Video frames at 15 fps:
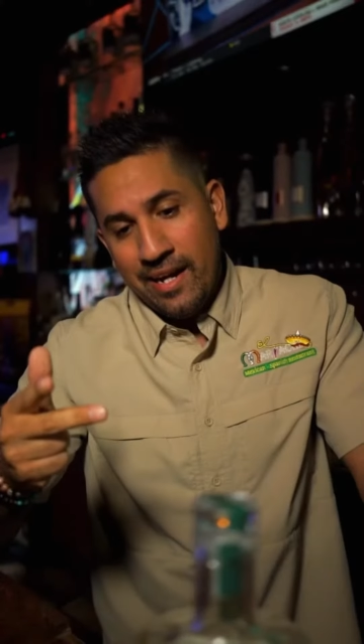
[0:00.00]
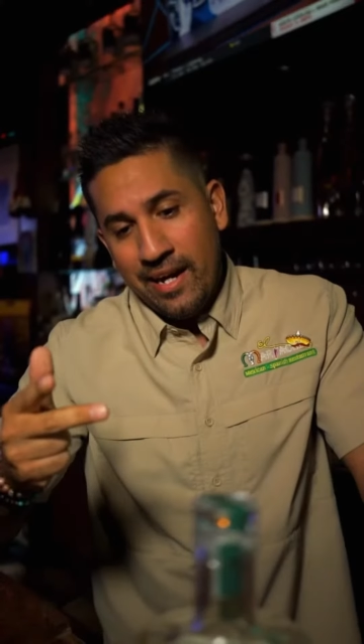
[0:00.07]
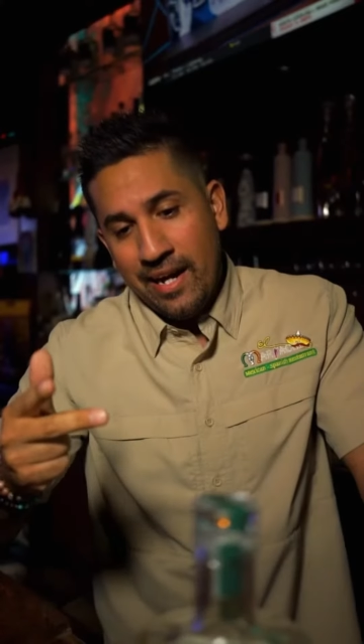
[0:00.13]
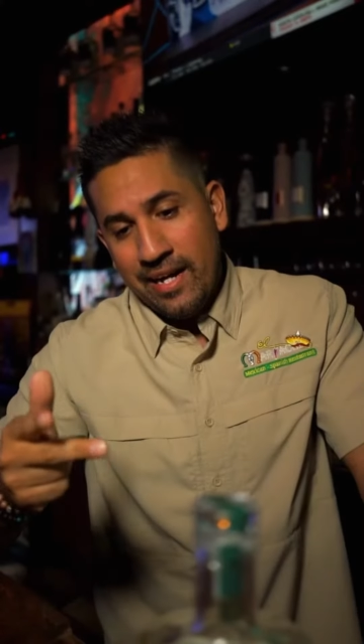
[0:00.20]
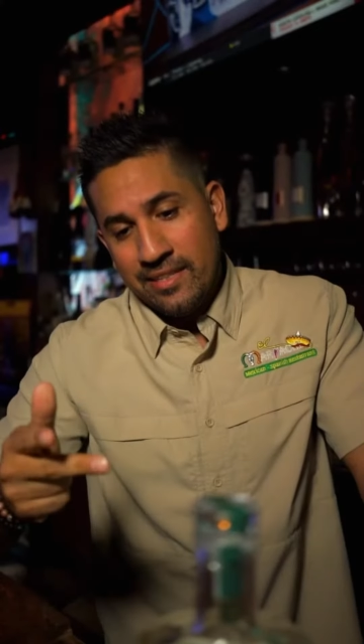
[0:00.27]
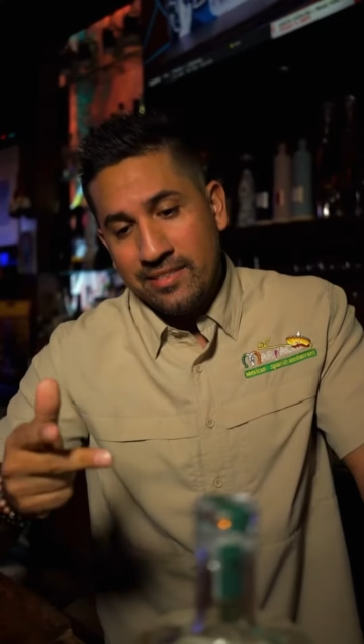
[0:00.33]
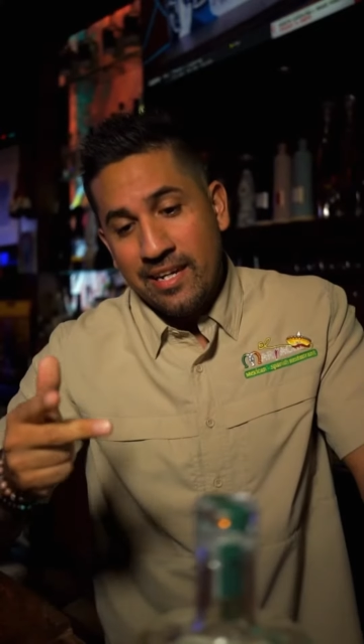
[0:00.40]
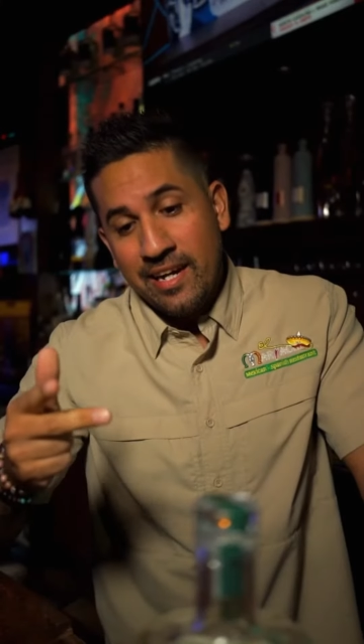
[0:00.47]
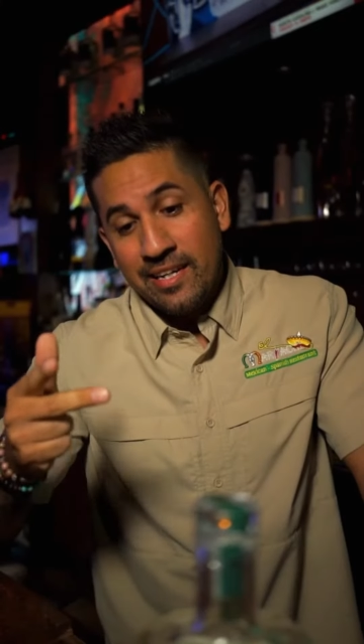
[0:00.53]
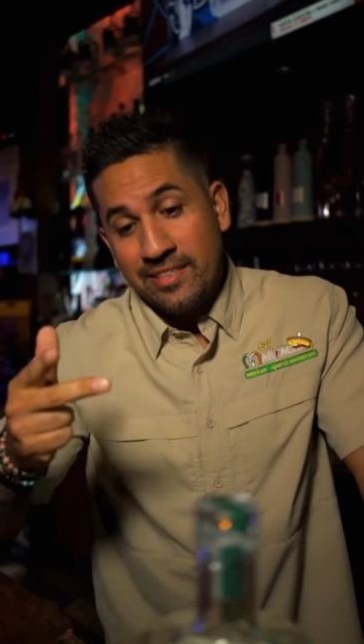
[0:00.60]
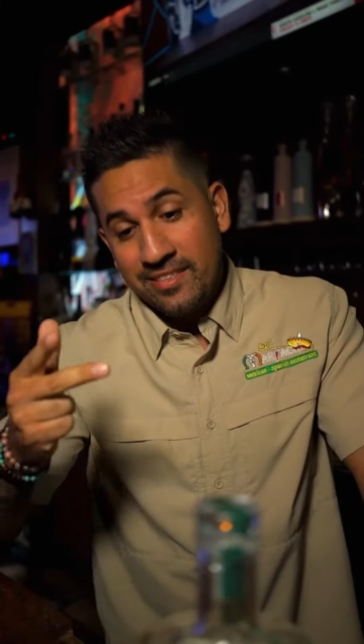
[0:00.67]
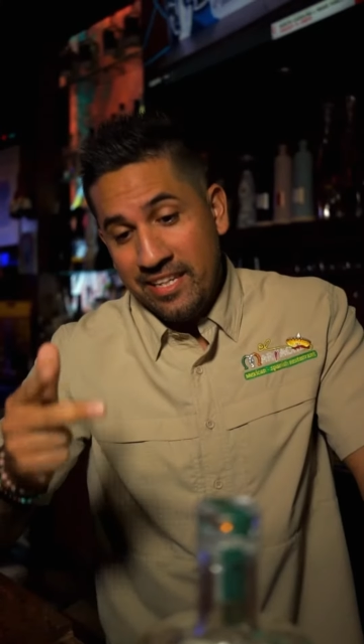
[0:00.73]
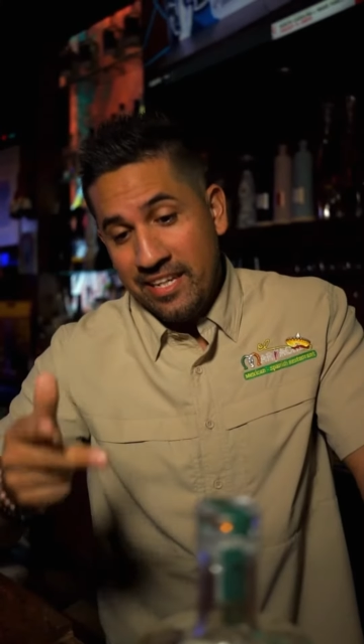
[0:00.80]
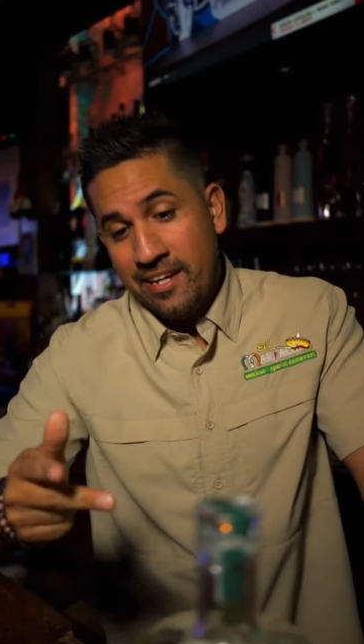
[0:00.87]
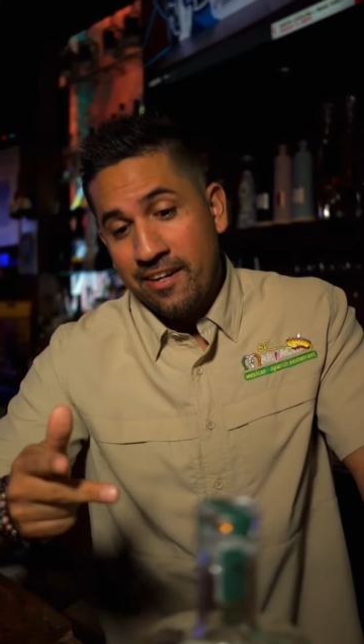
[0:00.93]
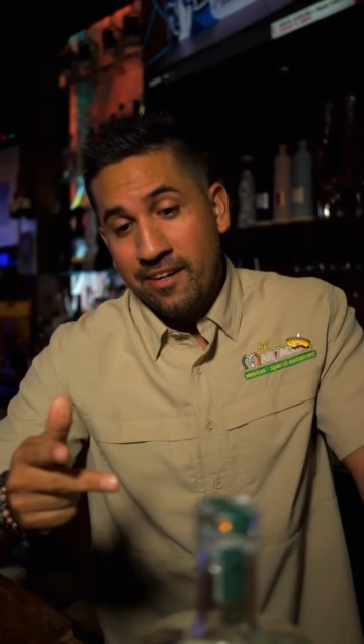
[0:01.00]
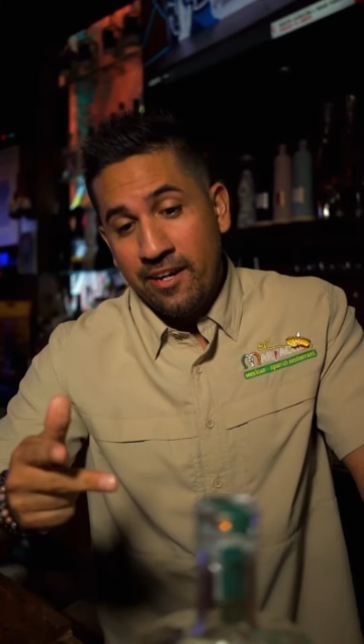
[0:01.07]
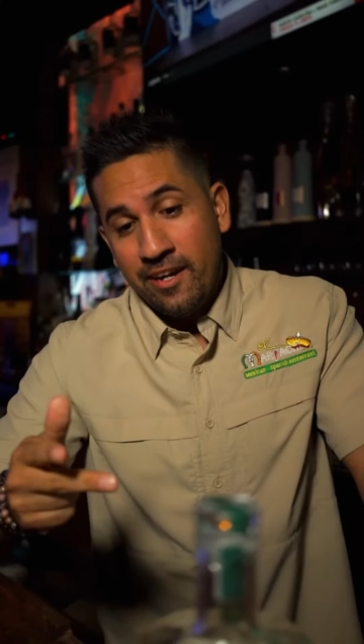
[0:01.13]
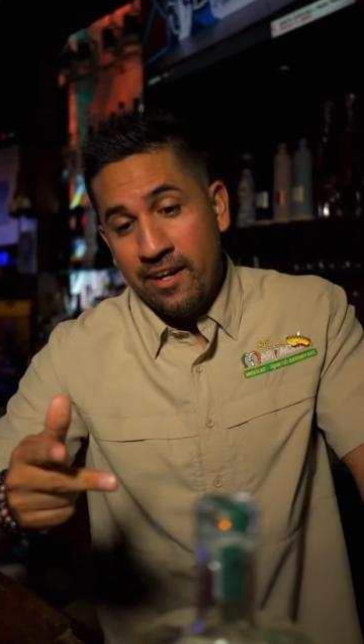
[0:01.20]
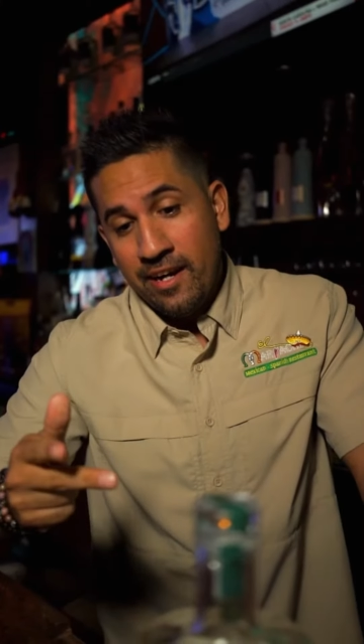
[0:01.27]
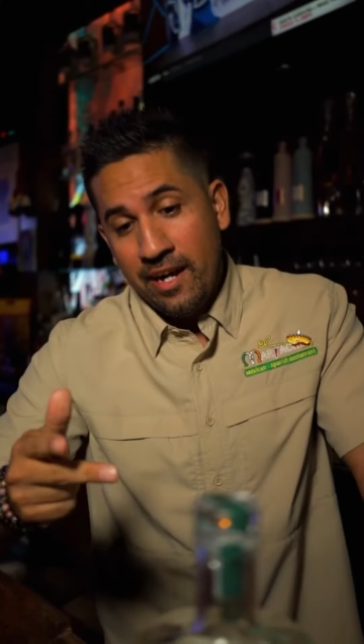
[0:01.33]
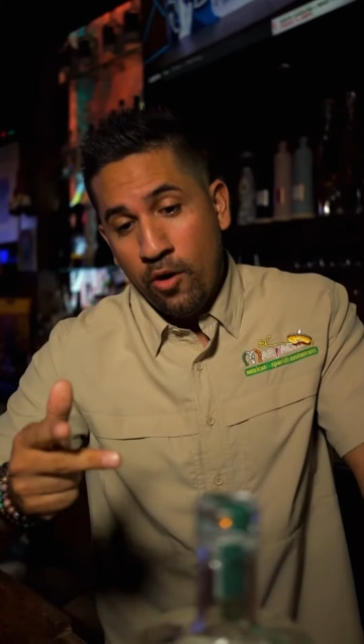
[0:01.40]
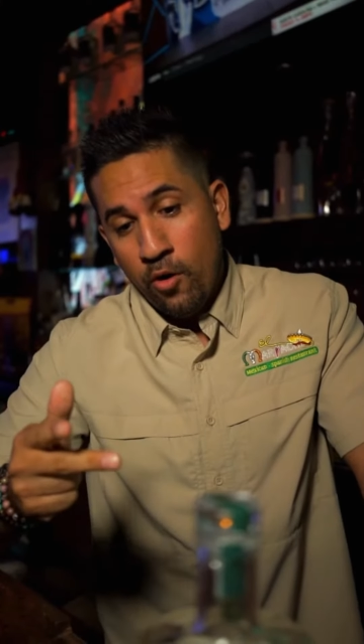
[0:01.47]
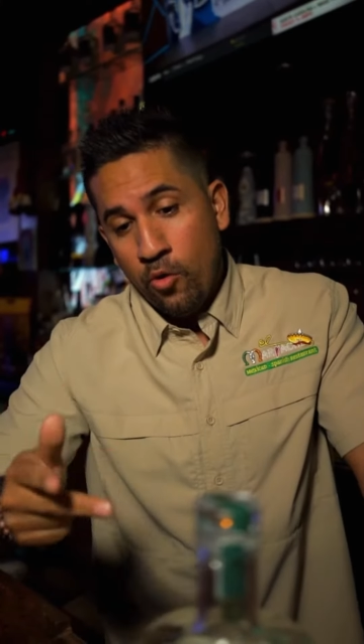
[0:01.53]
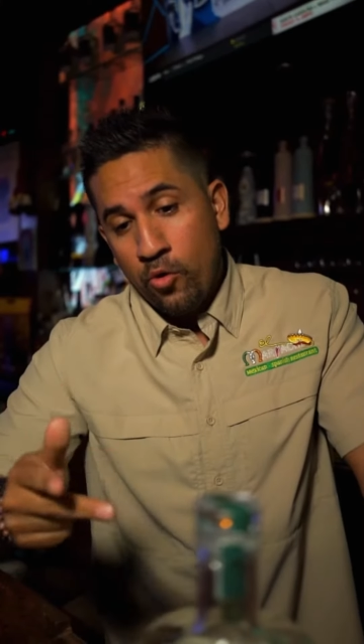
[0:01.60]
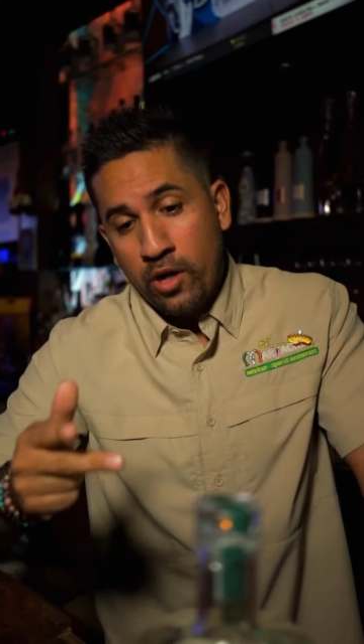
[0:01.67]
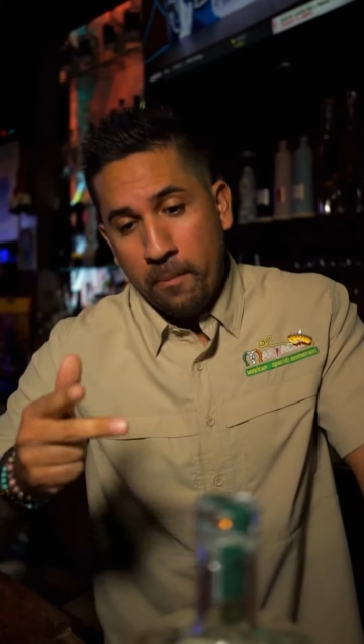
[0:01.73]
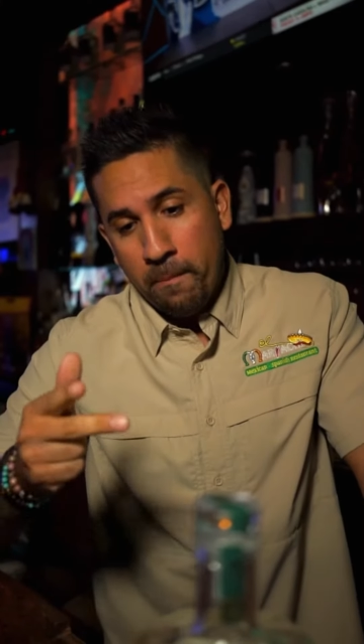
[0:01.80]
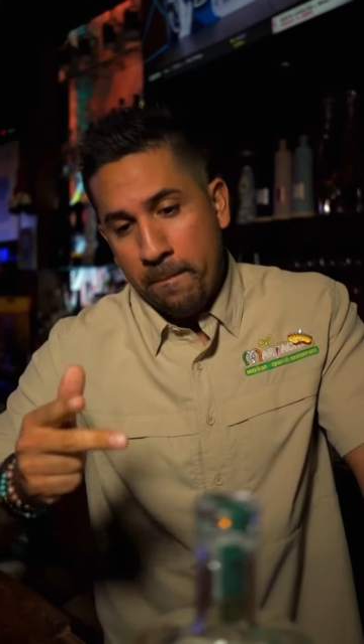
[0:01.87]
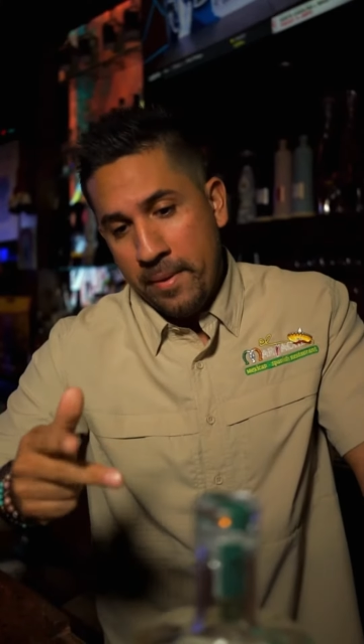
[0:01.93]
Asasia
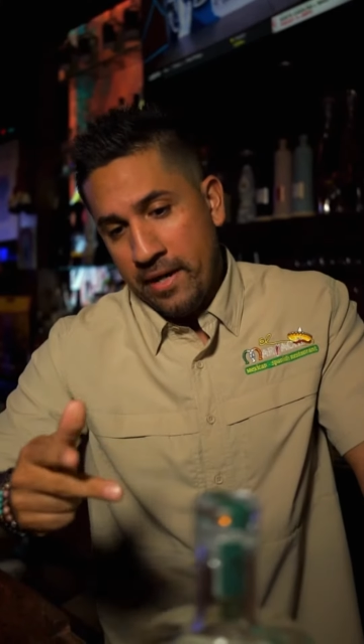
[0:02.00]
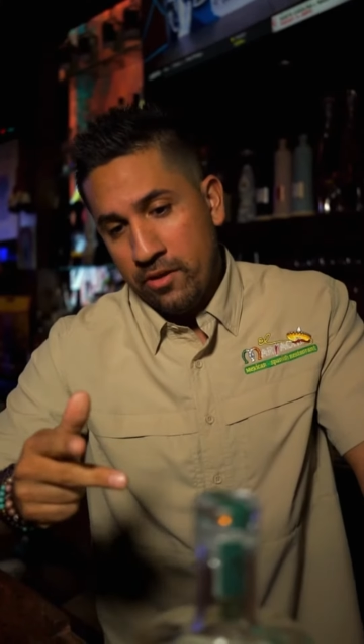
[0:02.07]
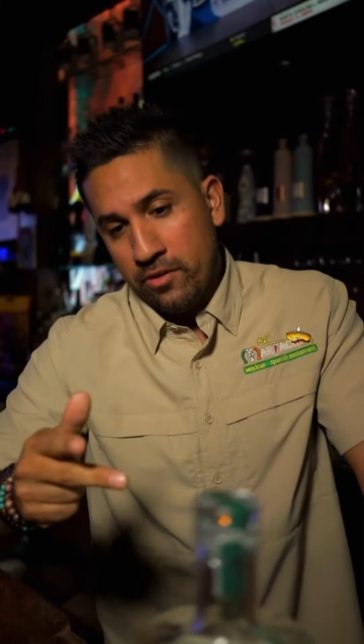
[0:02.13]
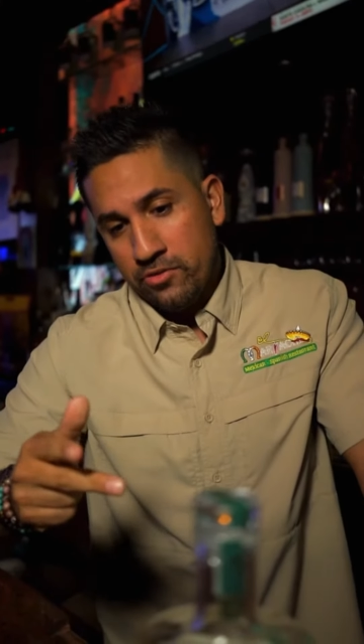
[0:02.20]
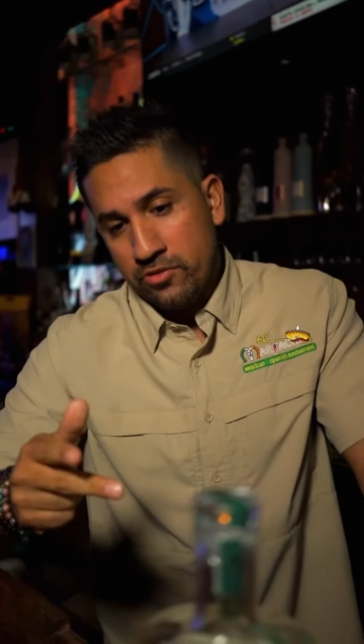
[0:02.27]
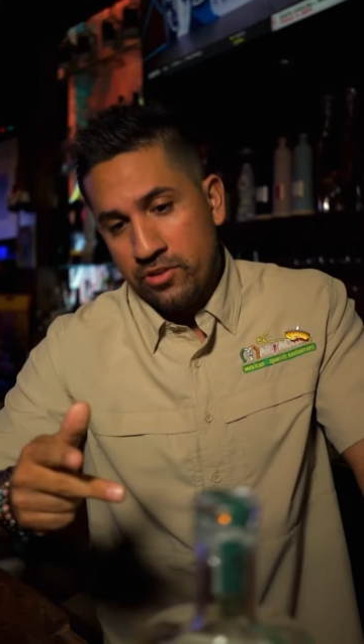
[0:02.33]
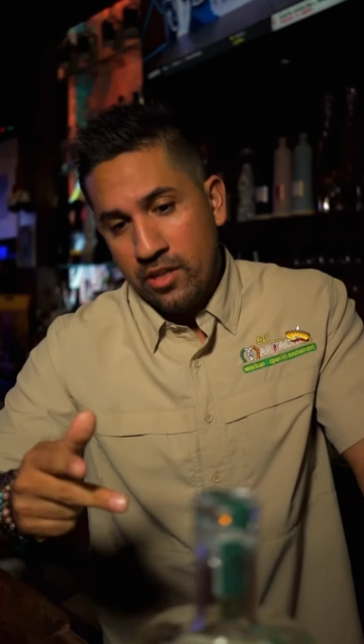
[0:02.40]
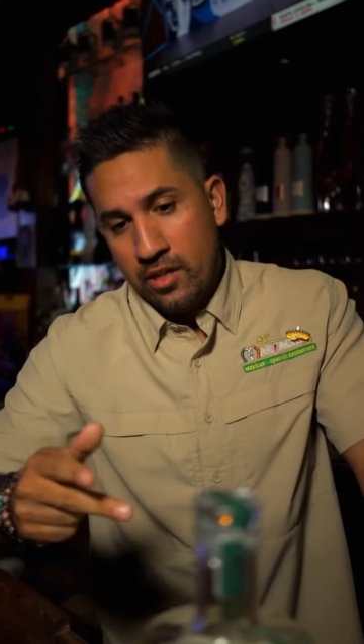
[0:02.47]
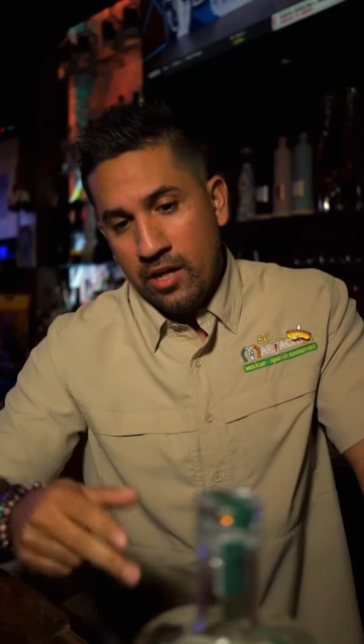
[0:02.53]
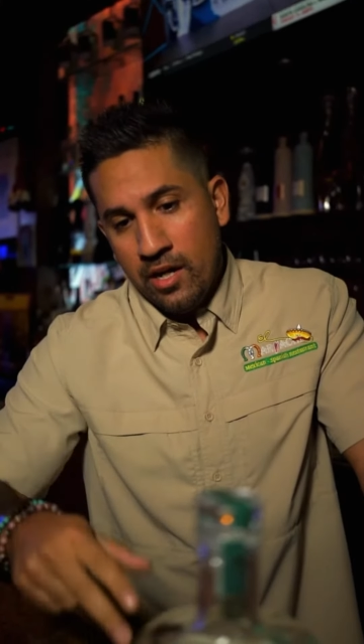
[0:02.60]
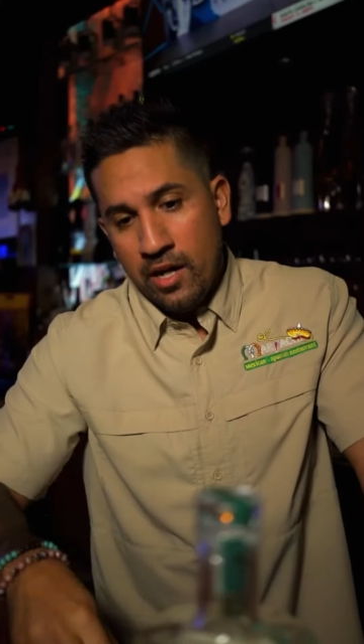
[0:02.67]
oak barrels.